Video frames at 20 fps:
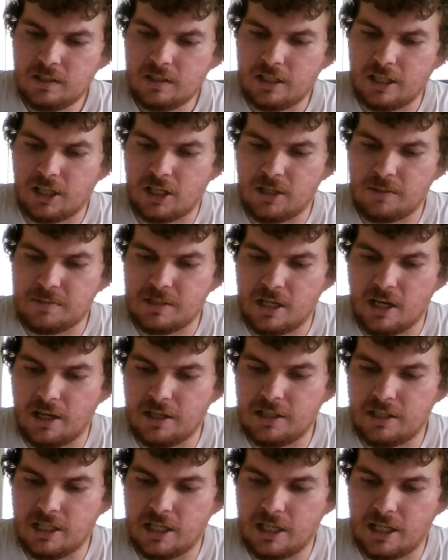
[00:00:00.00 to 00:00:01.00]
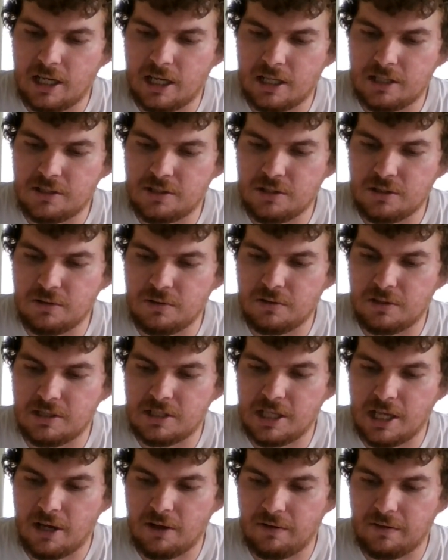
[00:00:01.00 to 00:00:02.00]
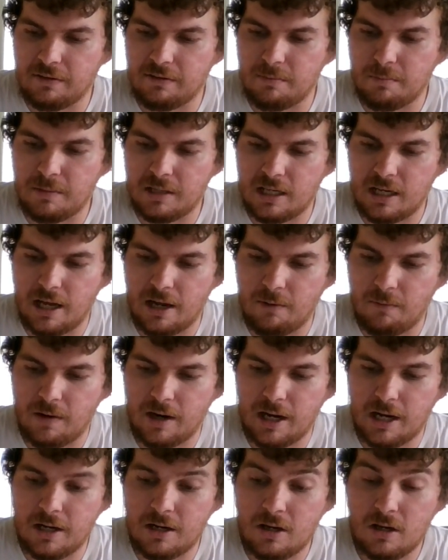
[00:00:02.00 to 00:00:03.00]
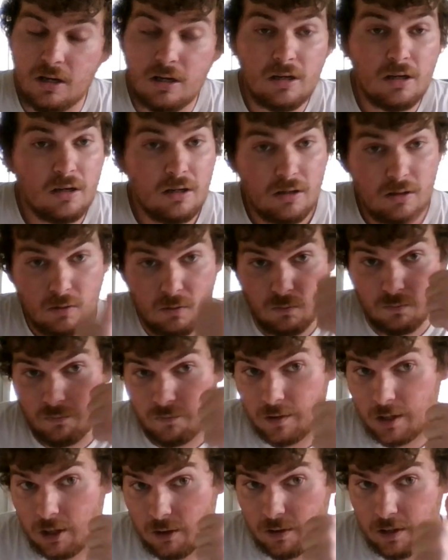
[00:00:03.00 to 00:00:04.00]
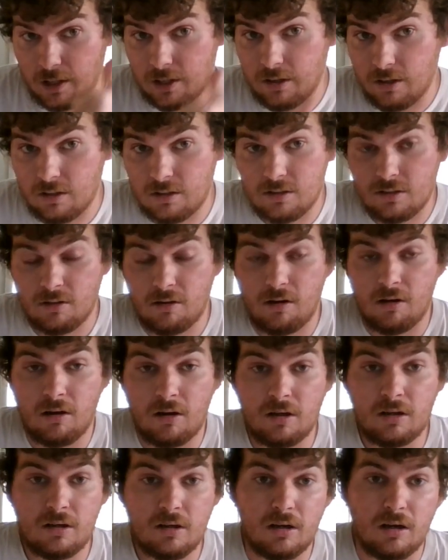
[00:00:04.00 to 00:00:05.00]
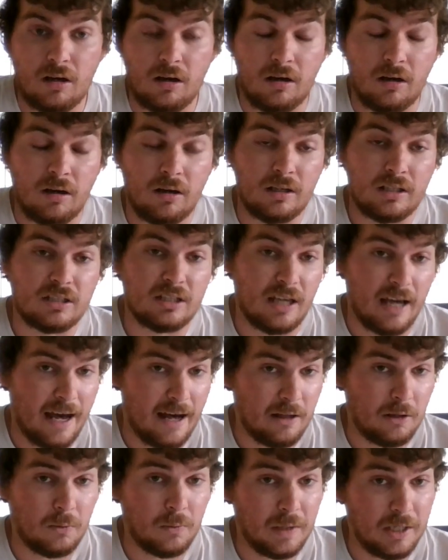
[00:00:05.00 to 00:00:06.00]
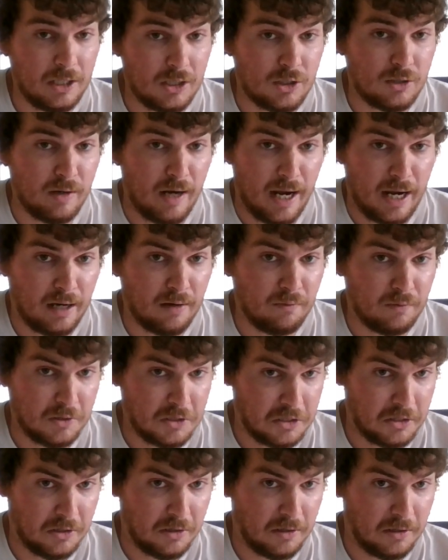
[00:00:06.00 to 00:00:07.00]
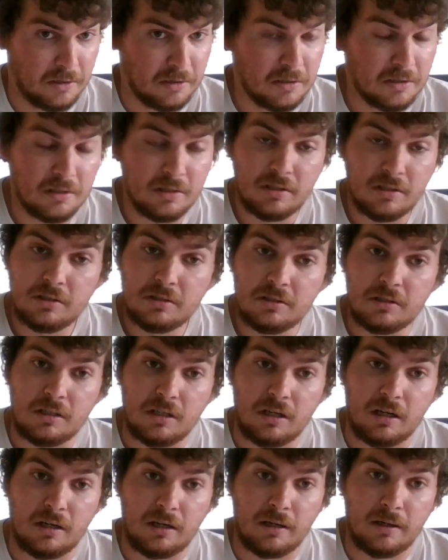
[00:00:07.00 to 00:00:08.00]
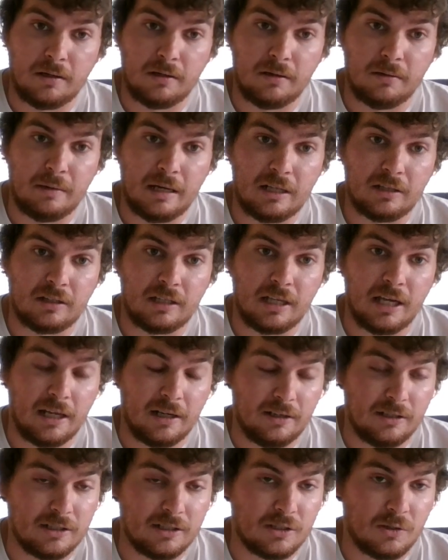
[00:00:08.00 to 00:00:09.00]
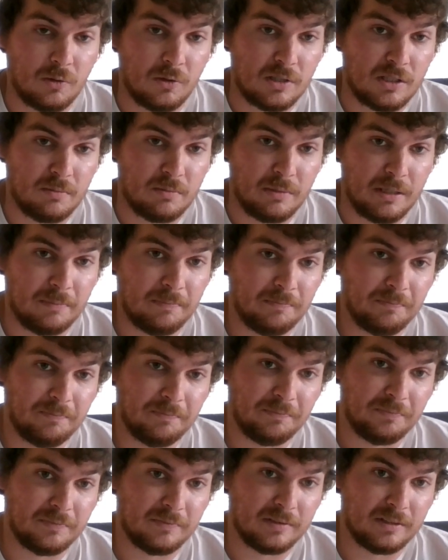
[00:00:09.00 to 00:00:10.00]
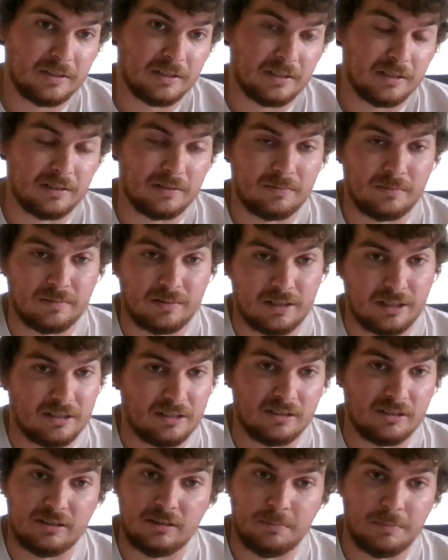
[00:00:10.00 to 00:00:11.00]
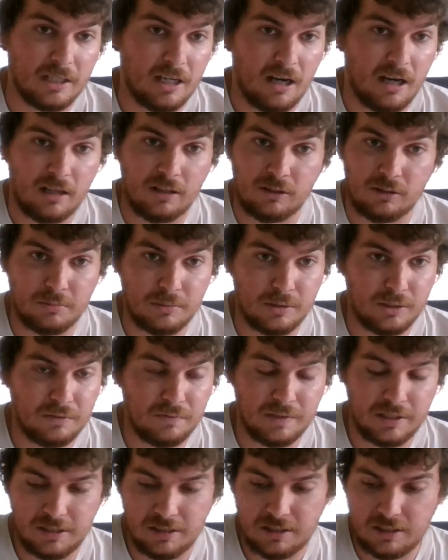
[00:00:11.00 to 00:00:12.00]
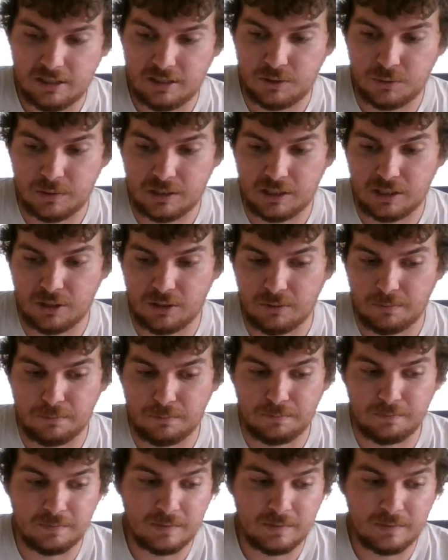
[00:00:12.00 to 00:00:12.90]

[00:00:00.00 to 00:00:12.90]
Then comes Undead Ahead 2, The Tale of the Midnight Ride. Very good song. It's a Halloween track for sure. About the Headless Horseman. The Sleepy Hollow movie is what they're